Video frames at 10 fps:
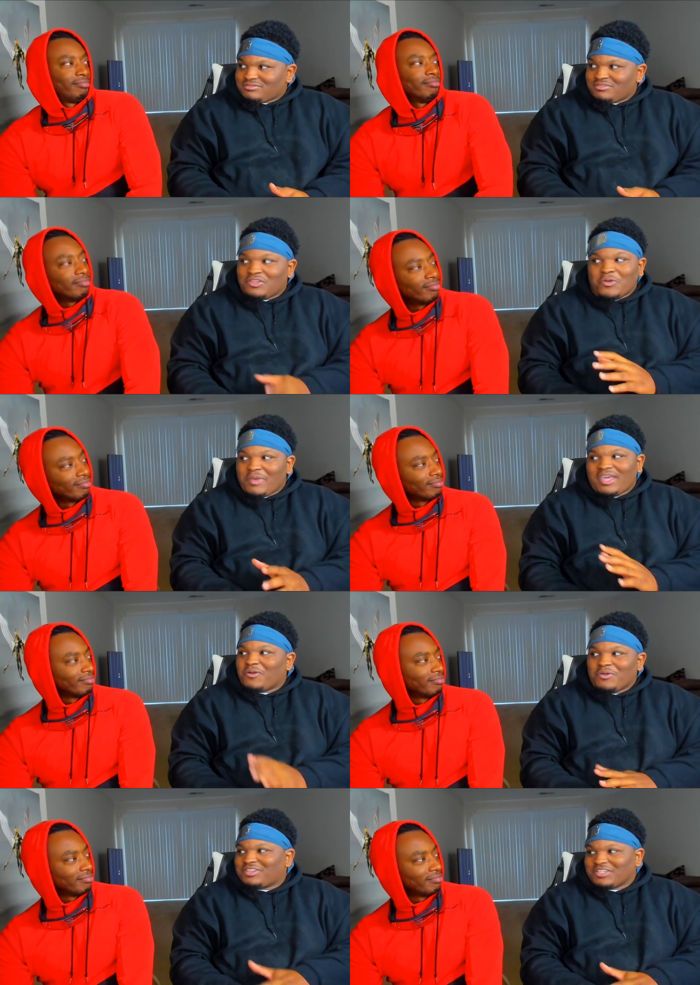Speaker 1: no matter
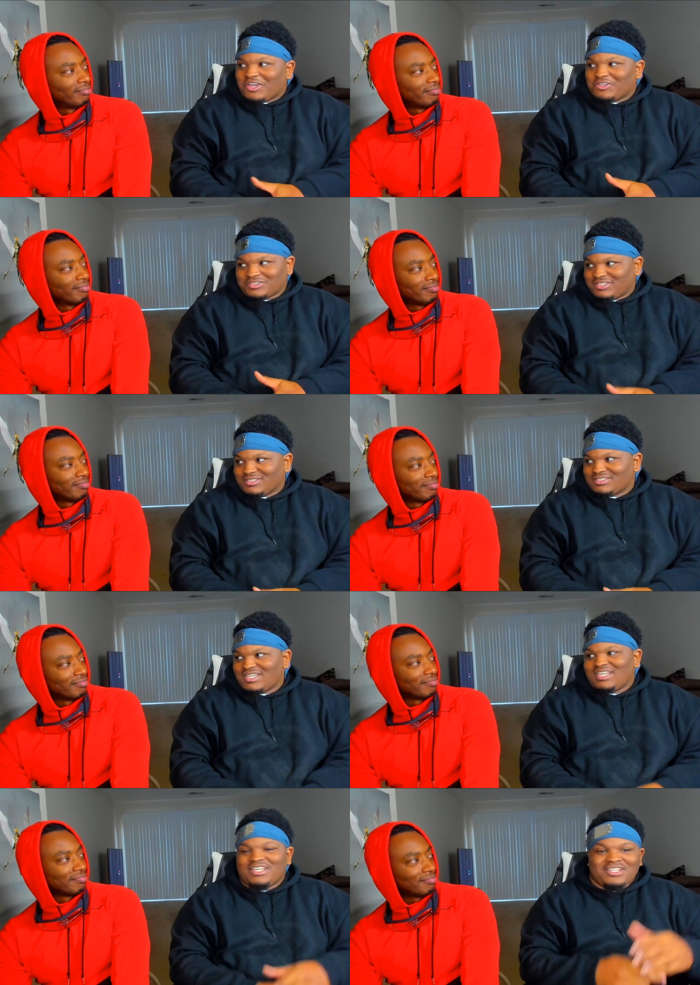what the cost is.
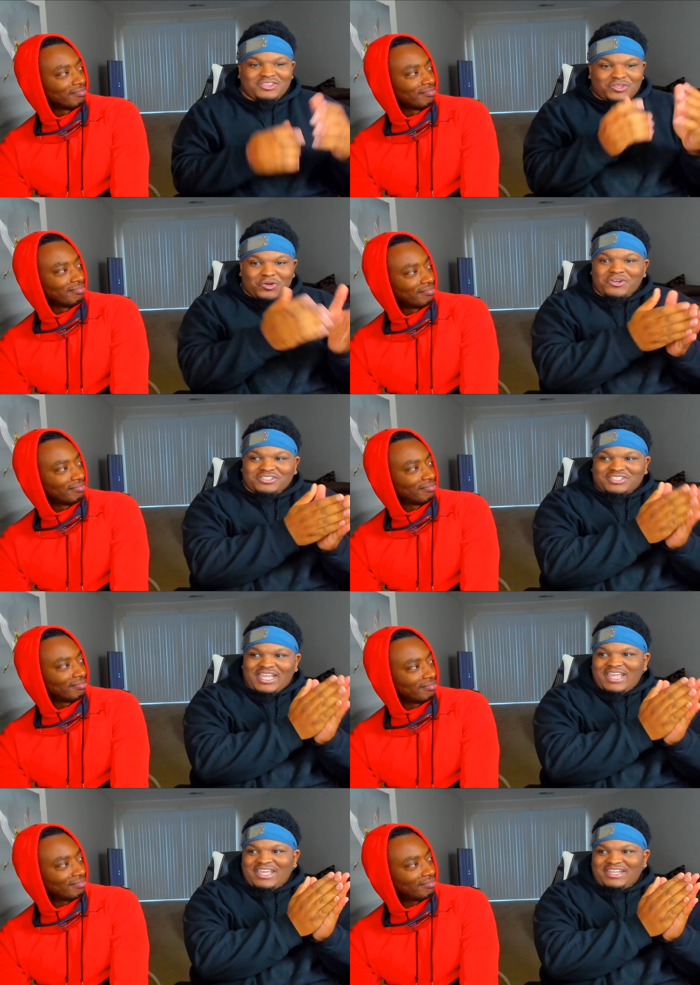Thor's
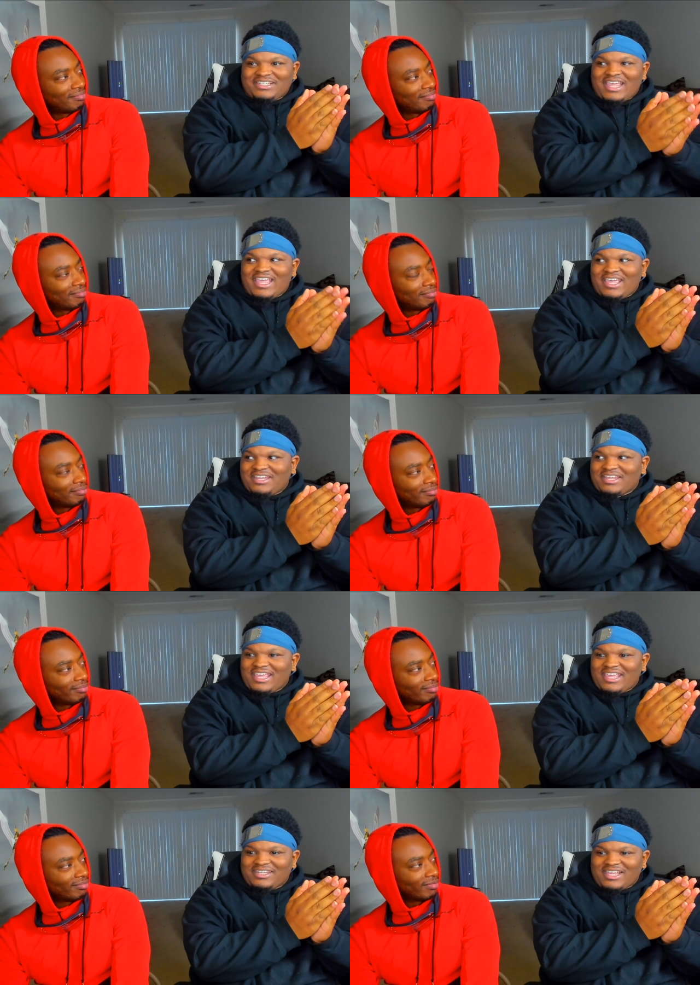had had
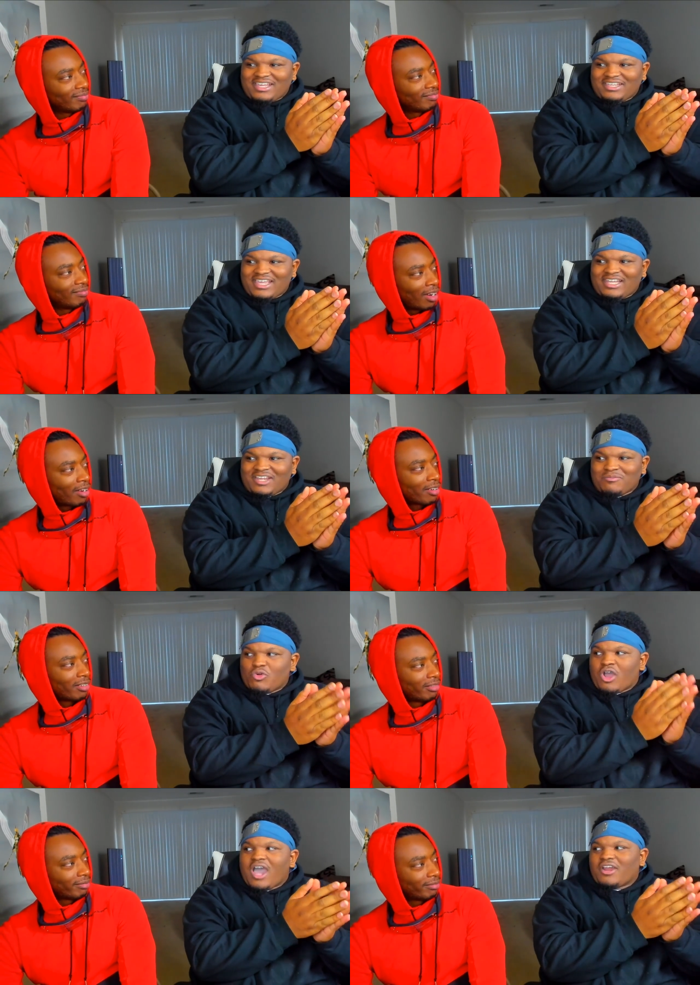had like had like
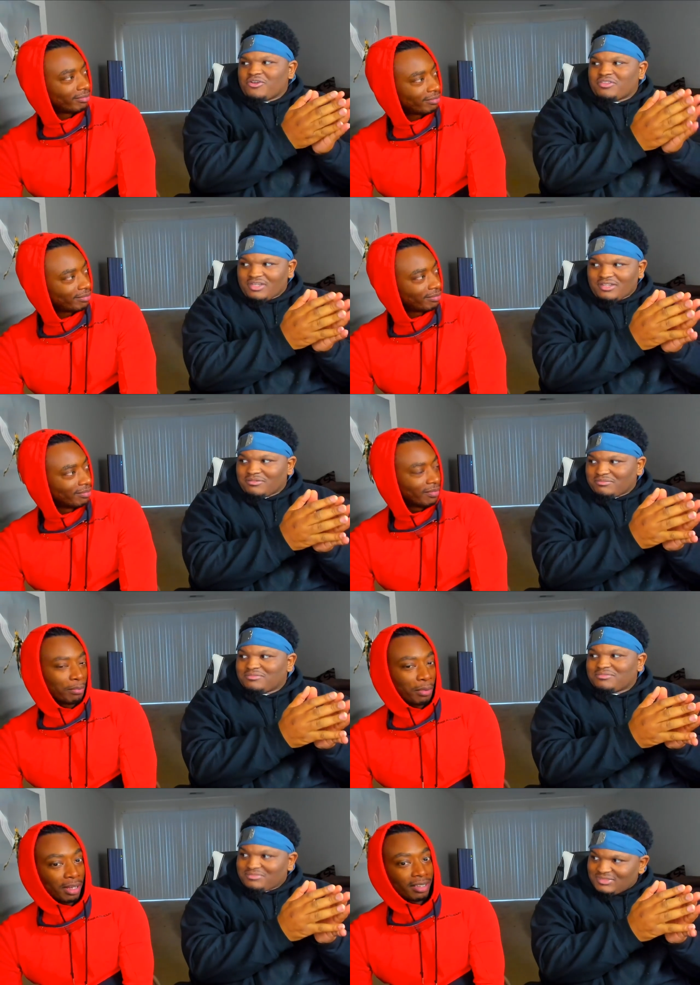more honor than him.
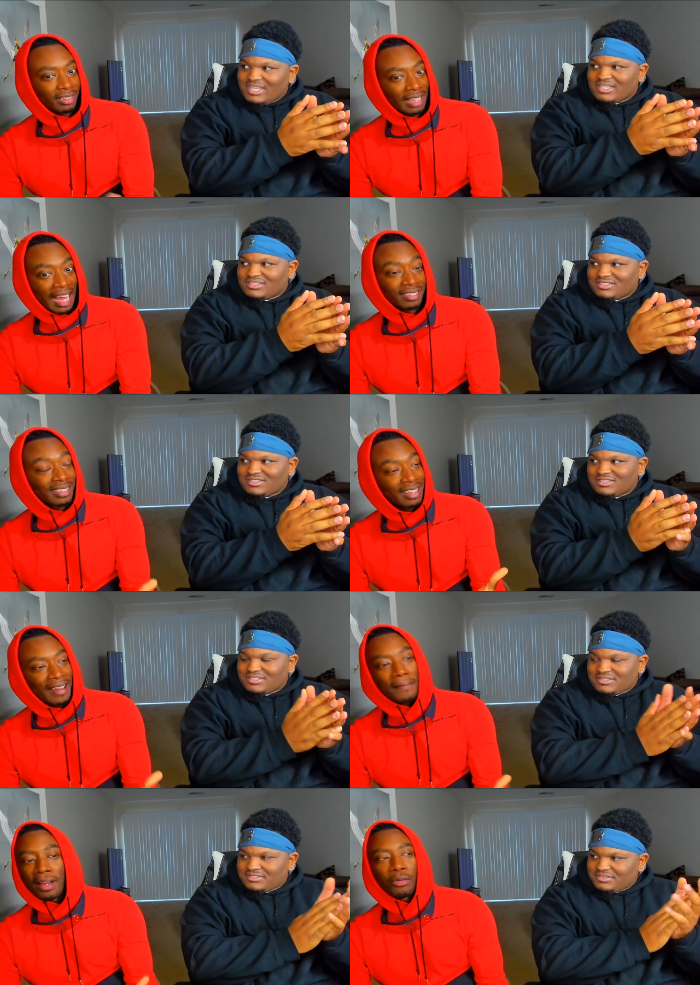
Speaker 2: But yes,
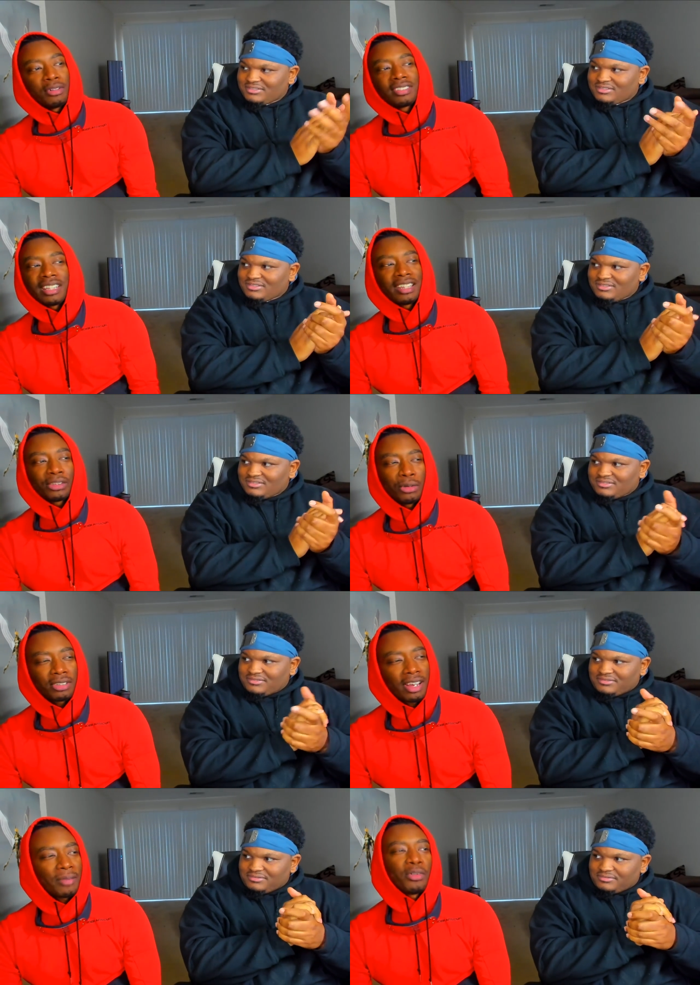Askeladd, I wouldn't say Thor's
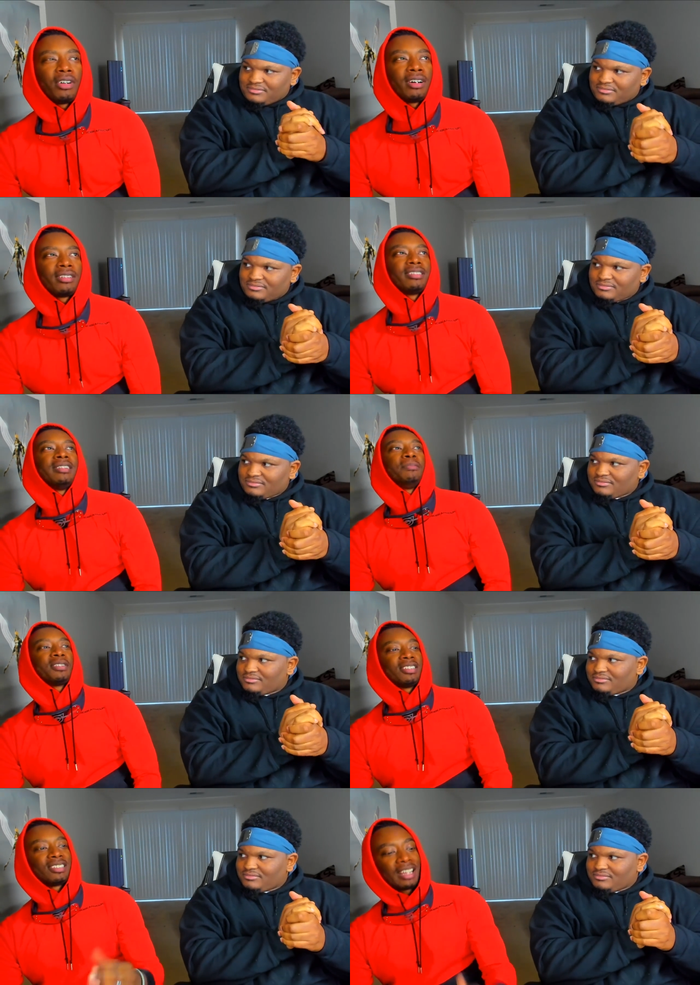had more honor
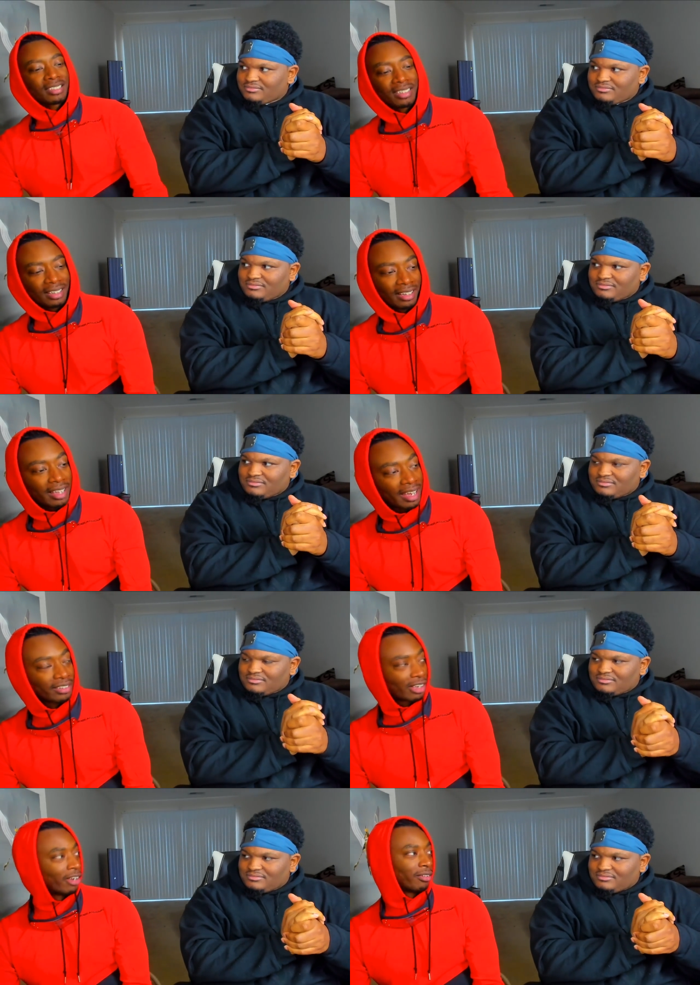because Askeladd has
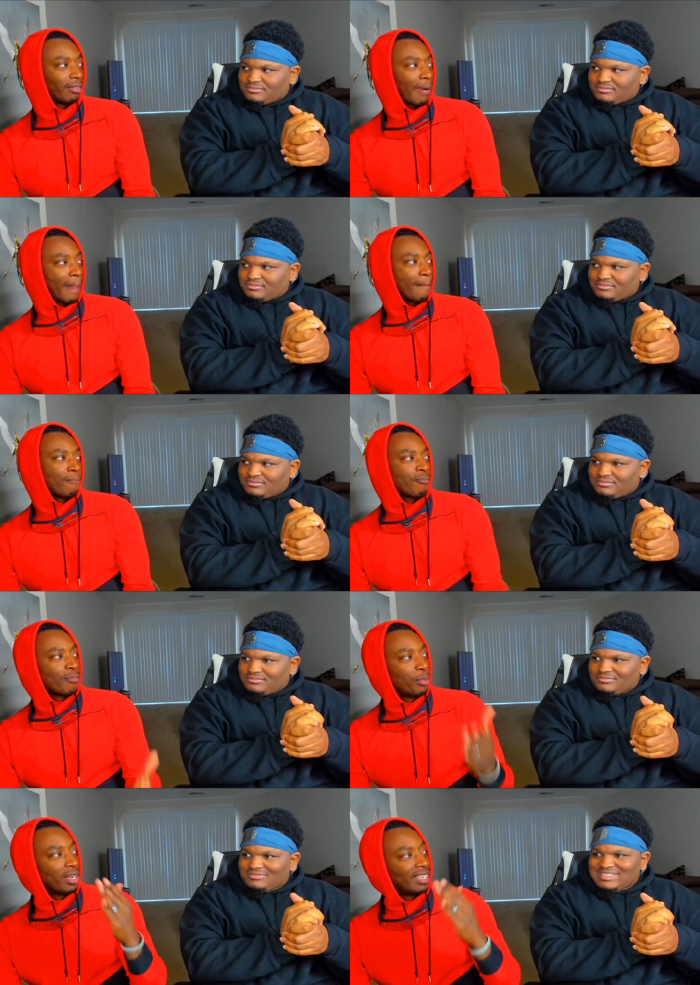honor.
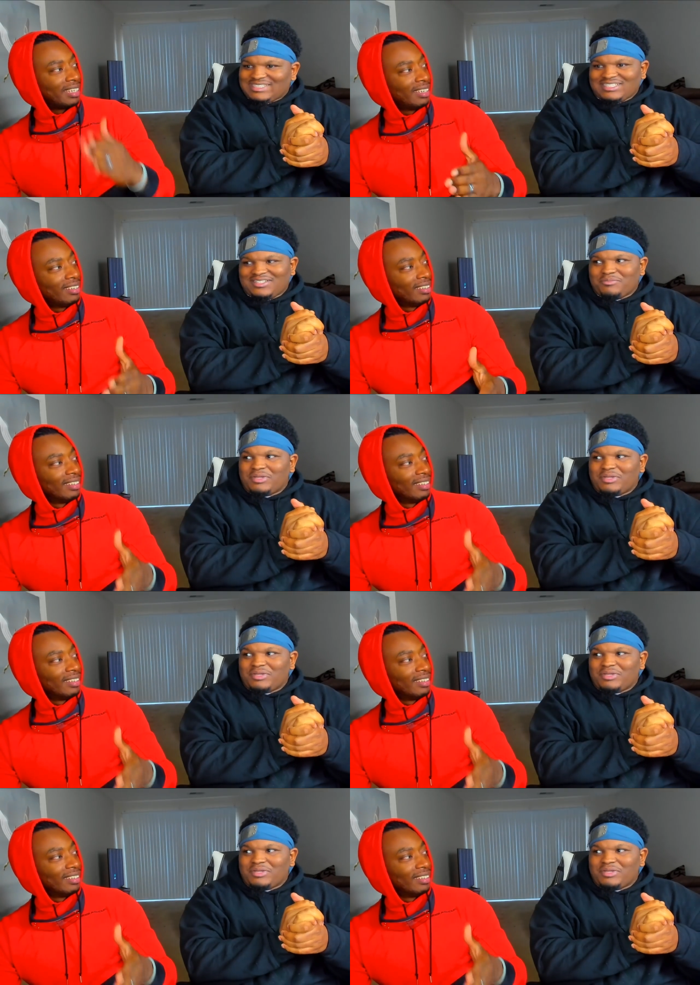But he but